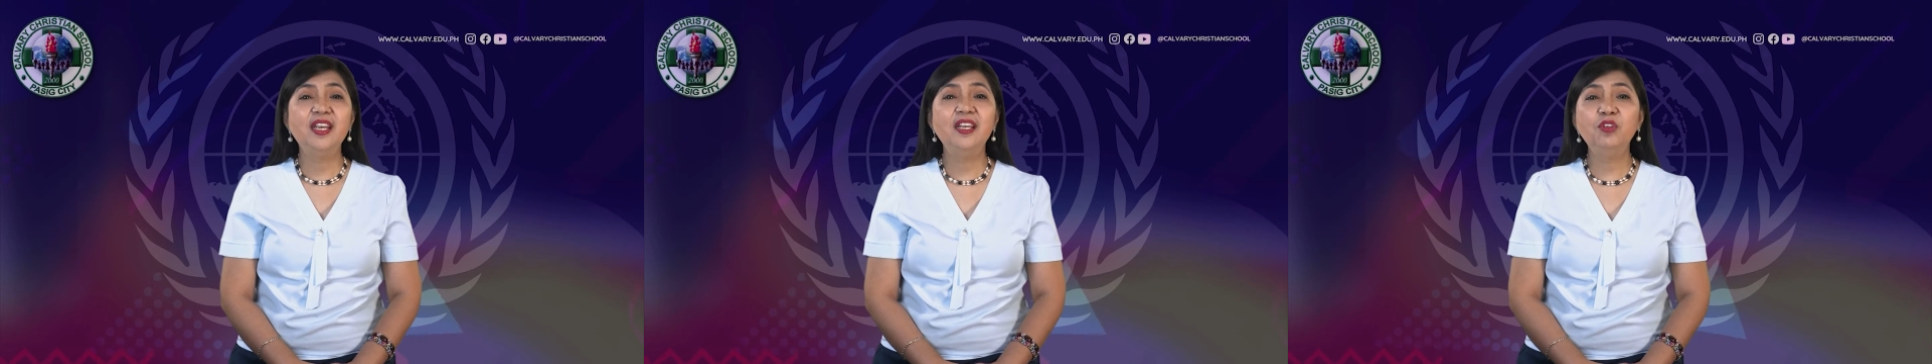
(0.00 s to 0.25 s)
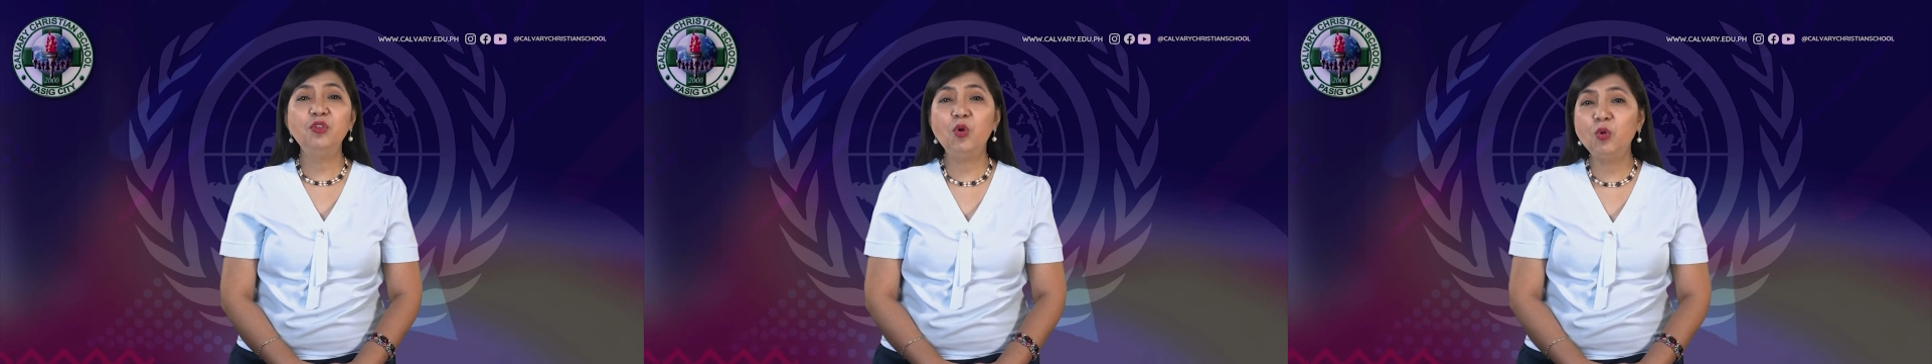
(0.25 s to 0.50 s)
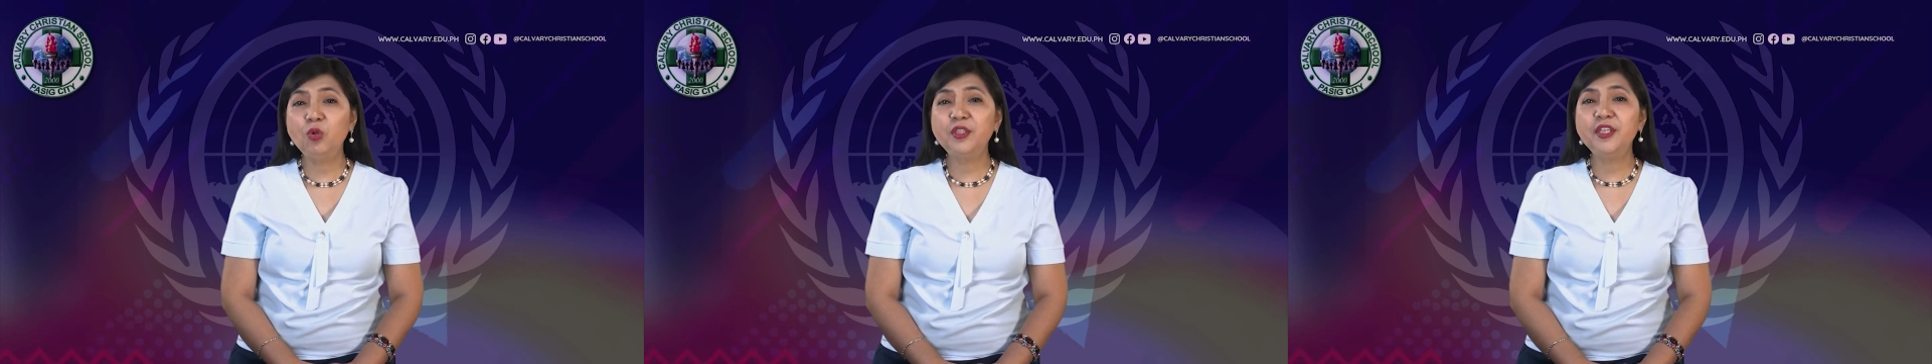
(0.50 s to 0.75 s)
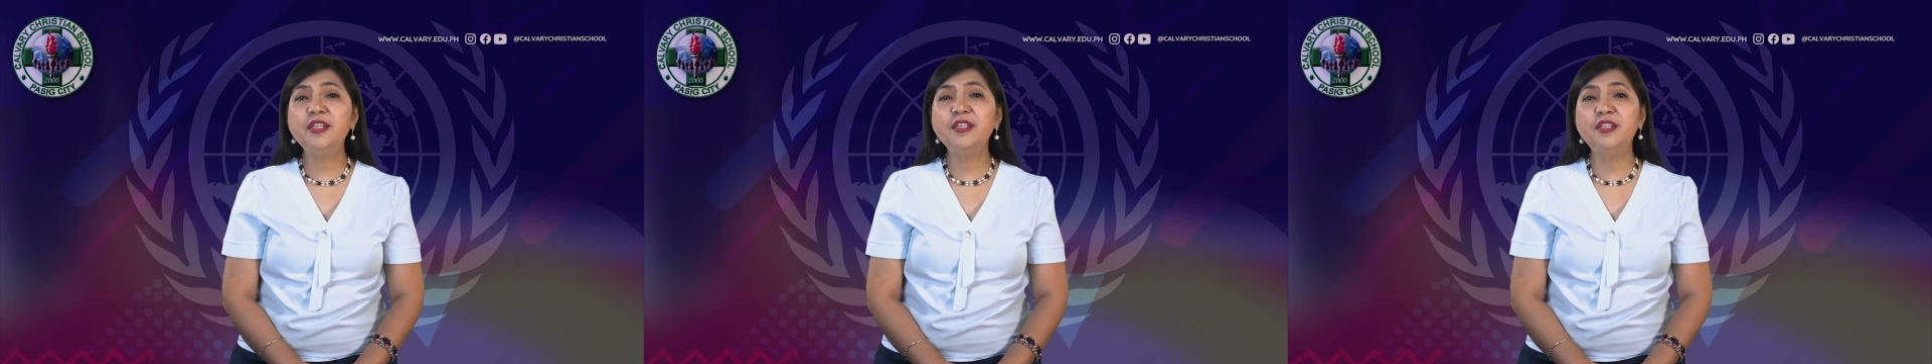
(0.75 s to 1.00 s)
and
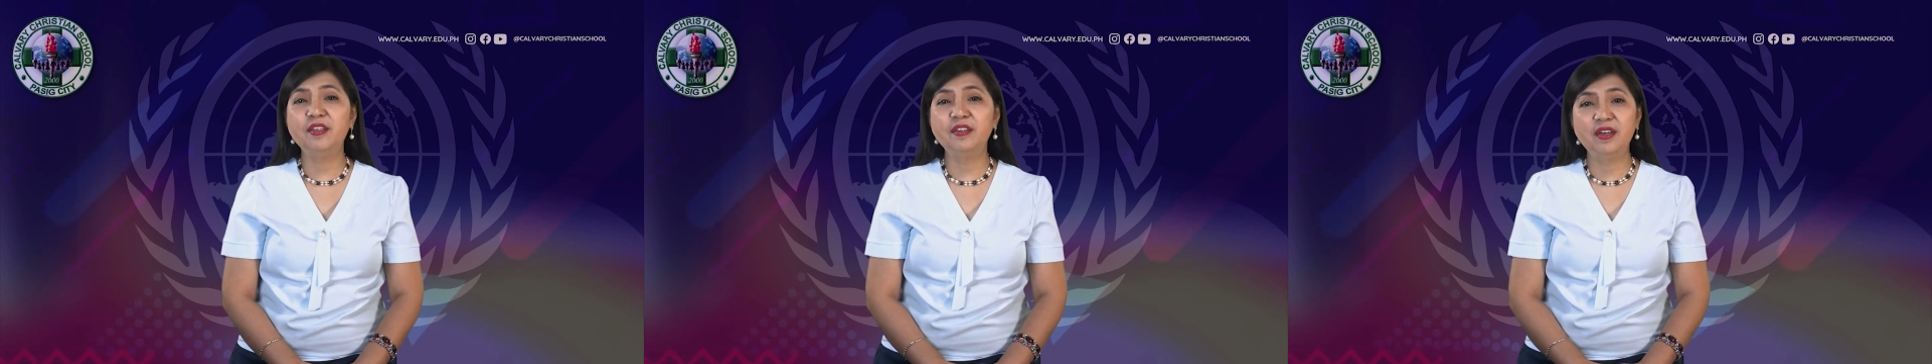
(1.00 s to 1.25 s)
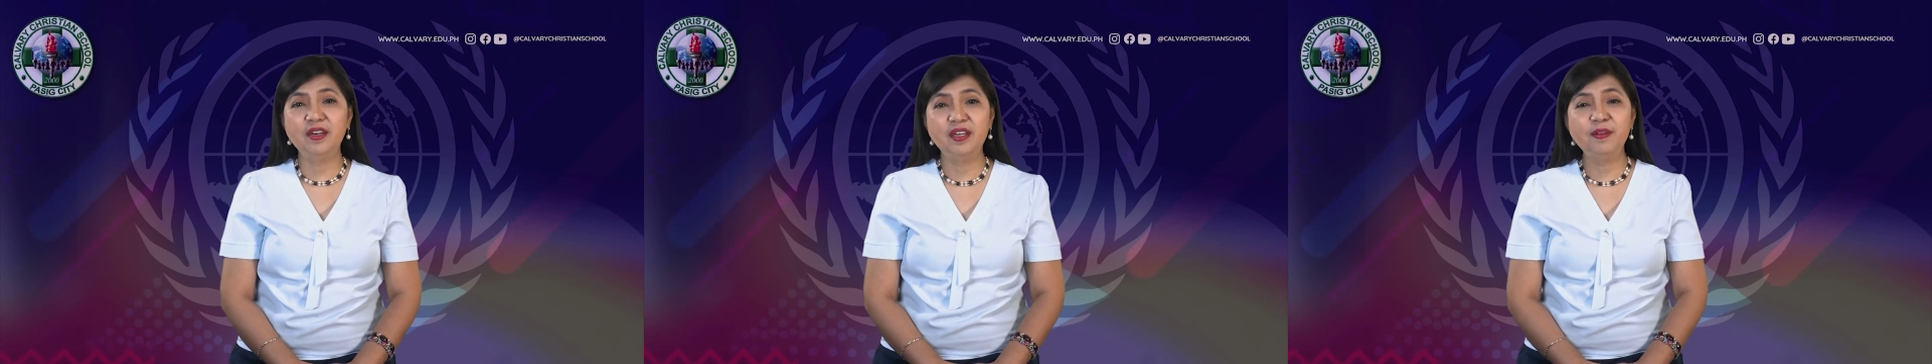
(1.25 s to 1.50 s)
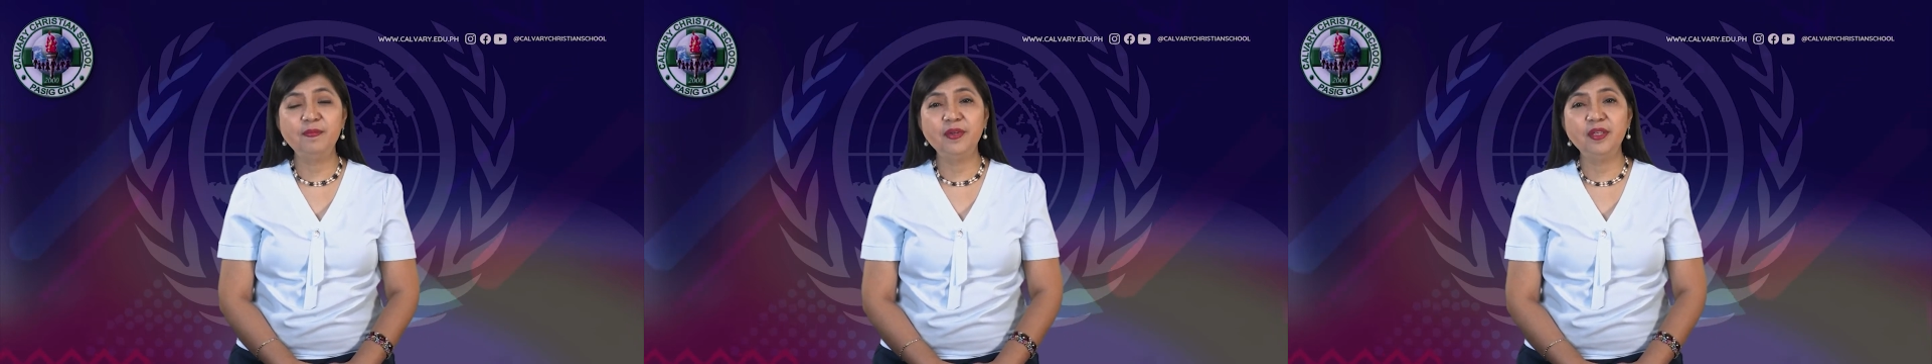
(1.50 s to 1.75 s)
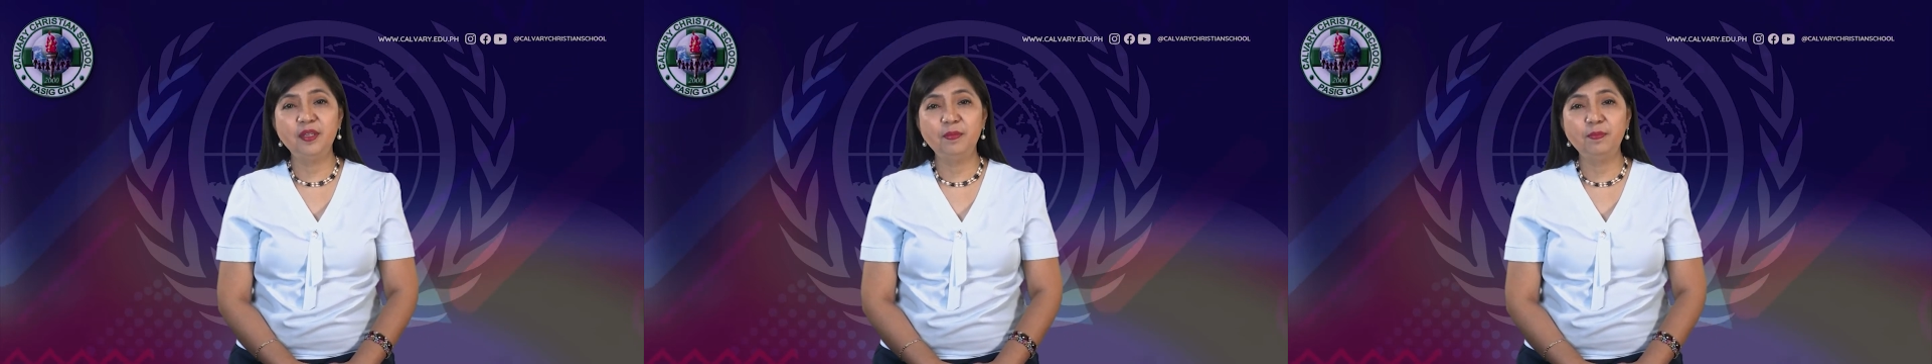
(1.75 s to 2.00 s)
holding the Araling
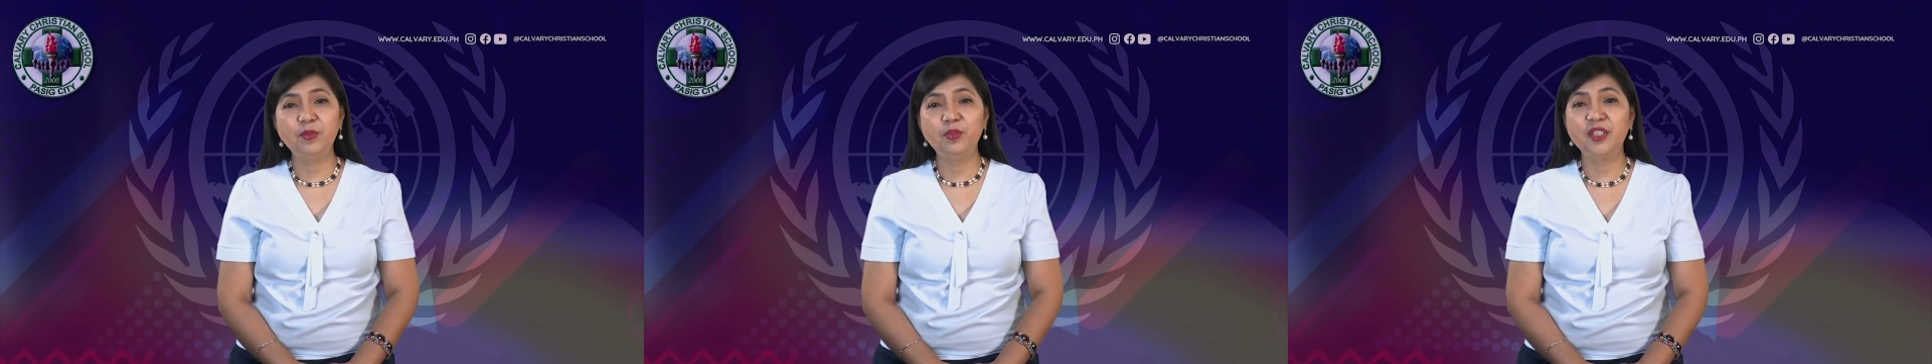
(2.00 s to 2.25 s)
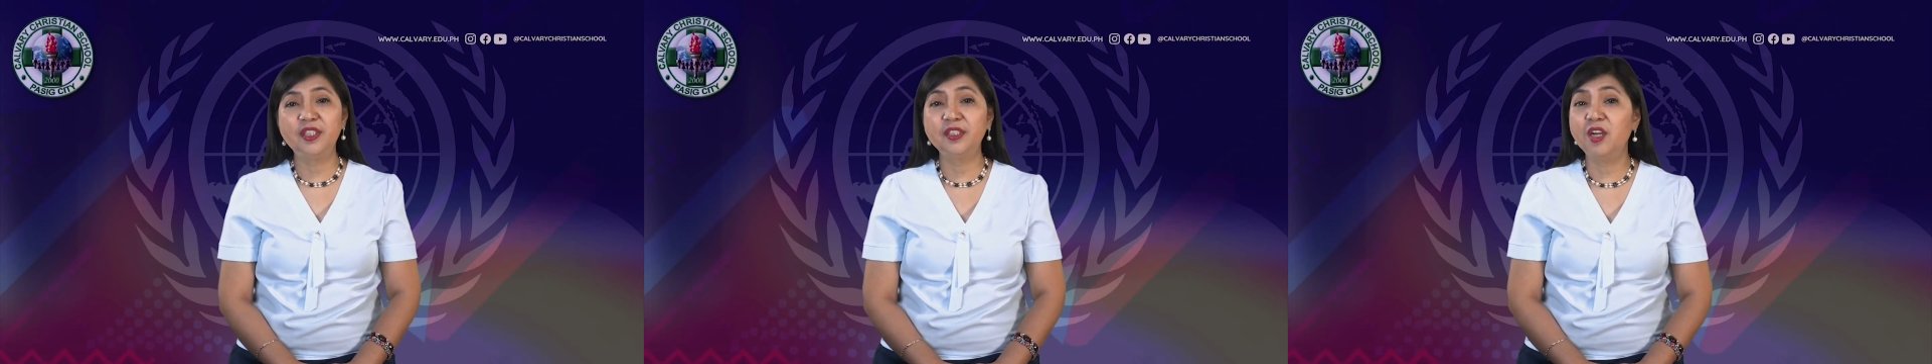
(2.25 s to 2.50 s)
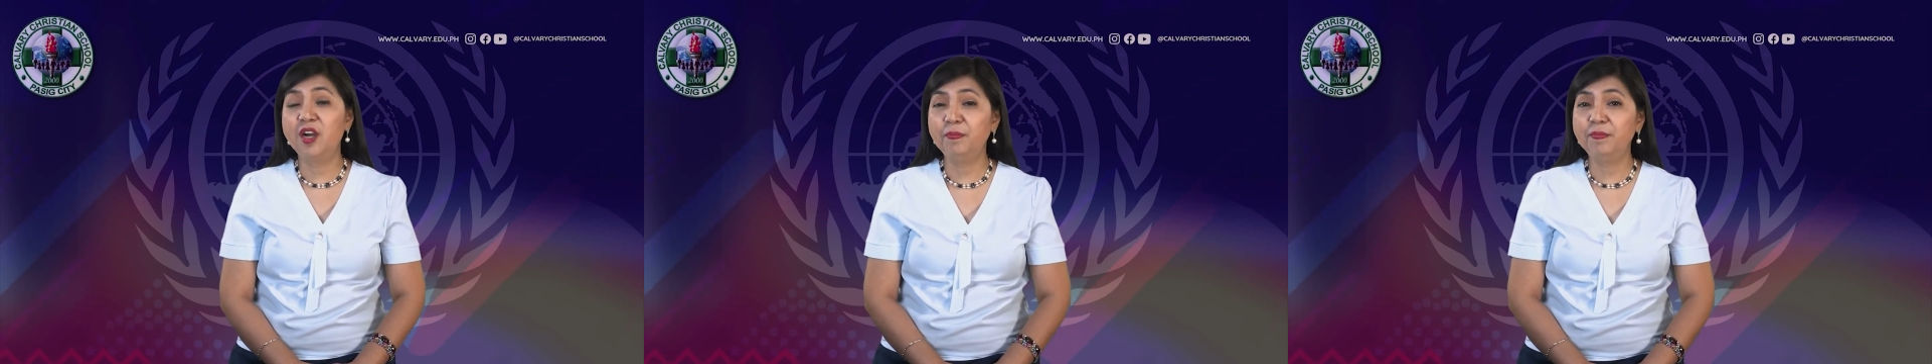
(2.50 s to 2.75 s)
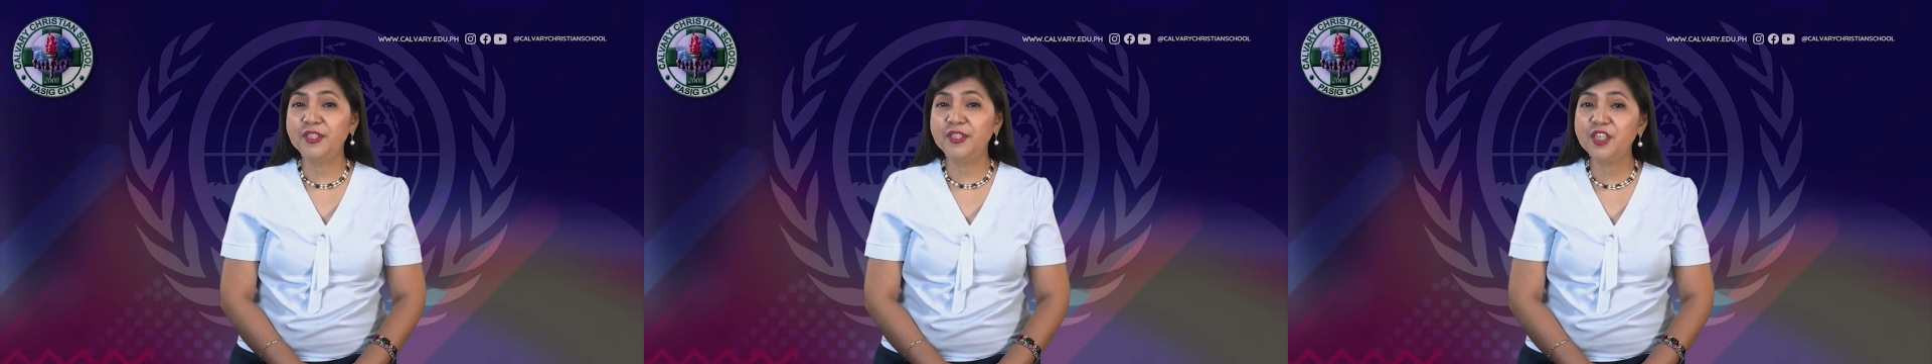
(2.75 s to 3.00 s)
Panlipunan
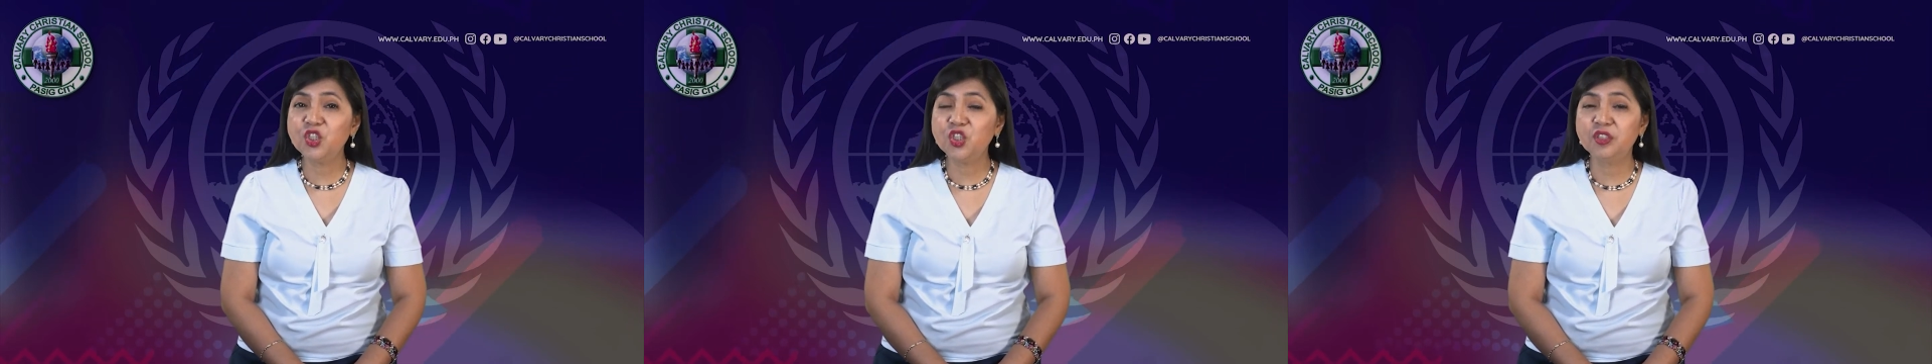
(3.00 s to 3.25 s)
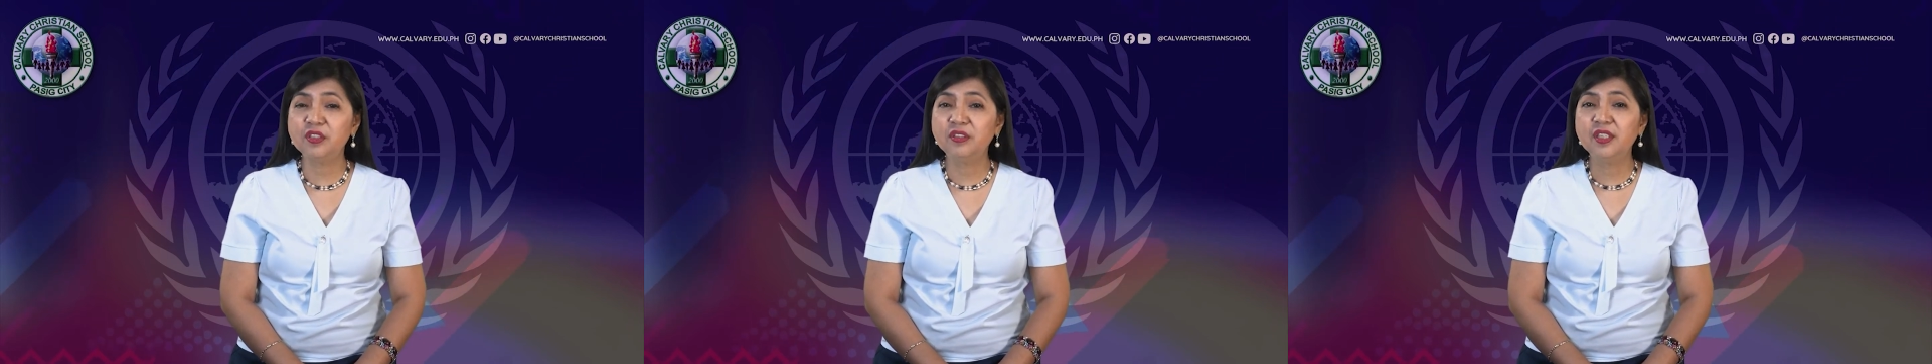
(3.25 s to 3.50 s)
competition.